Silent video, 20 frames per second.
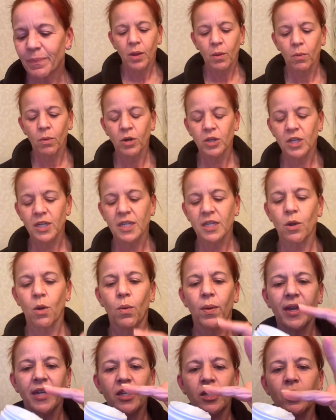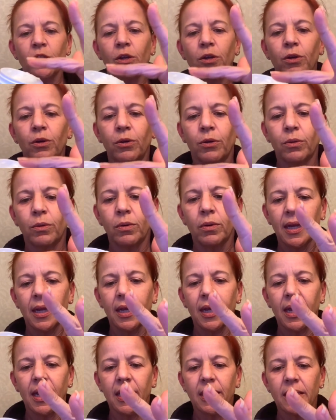We're just going to
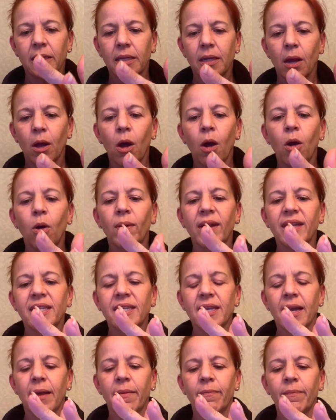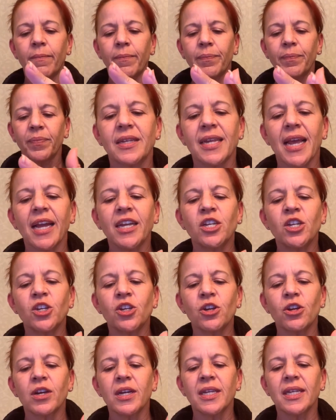get,
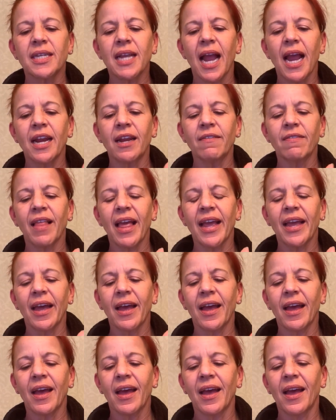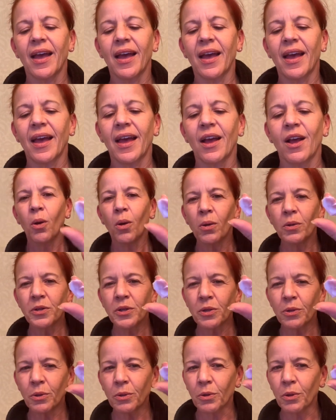texture is kind of like a old
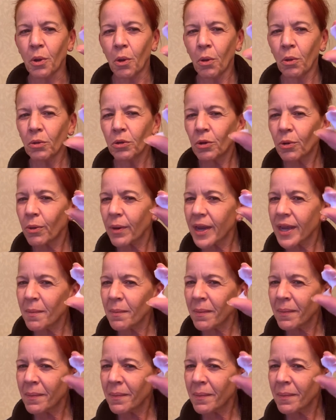school cold cream.